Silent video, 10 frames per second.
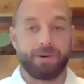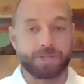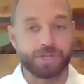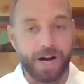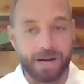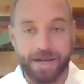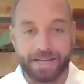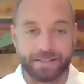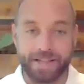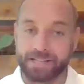Try
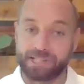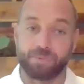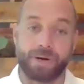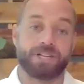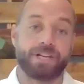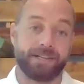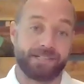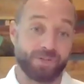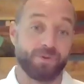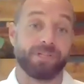making that switch as
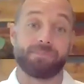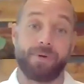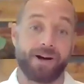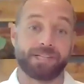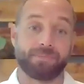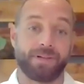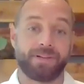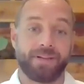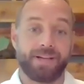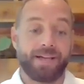soon as
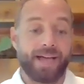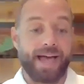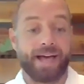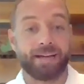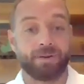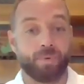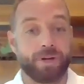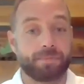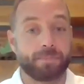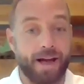possible. And
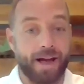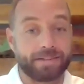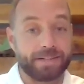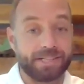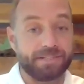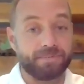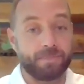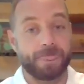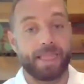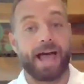with practice,
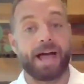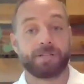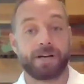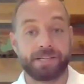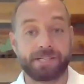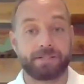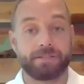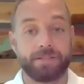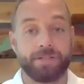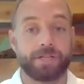at rest,
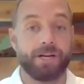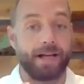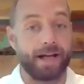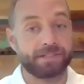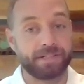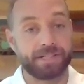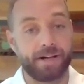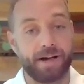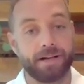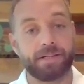during
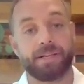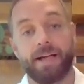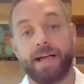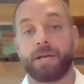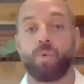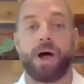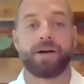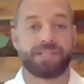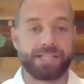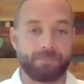exercise, and while
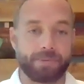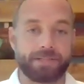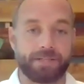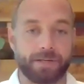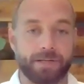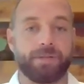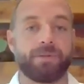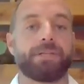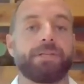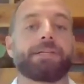sleeping, to
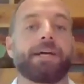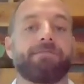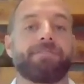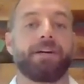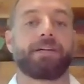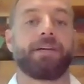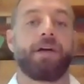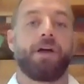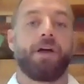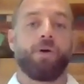reduce the discomfort
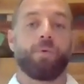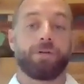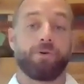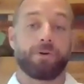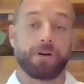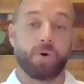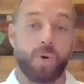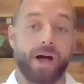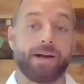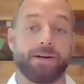when you are
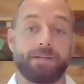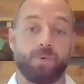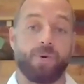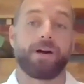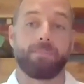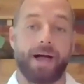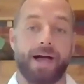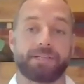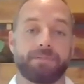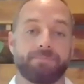required to wear a
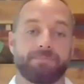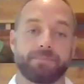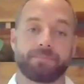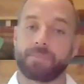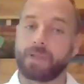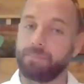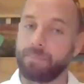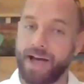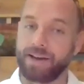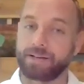mask.
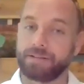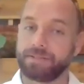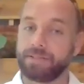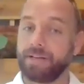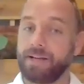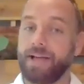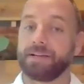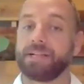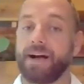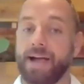Panic,
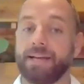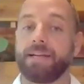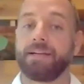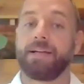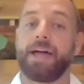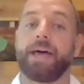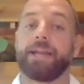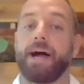anxiety, and